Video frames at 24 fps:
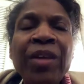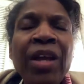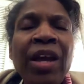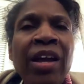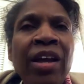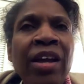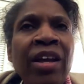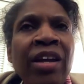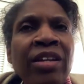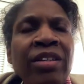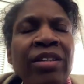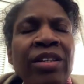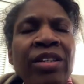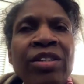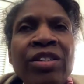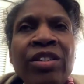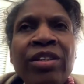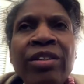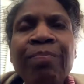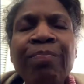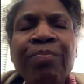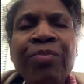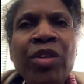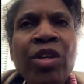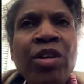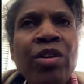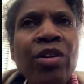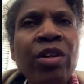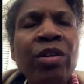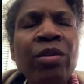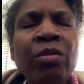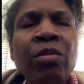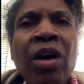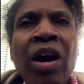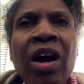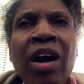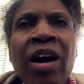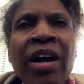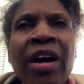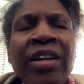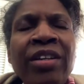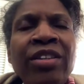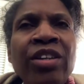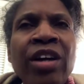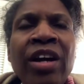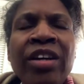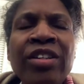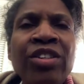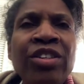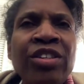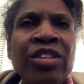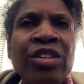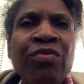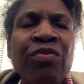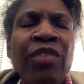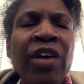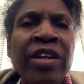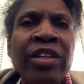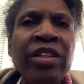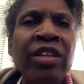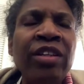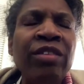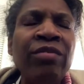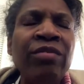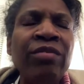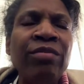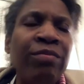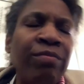And, you know, I just find it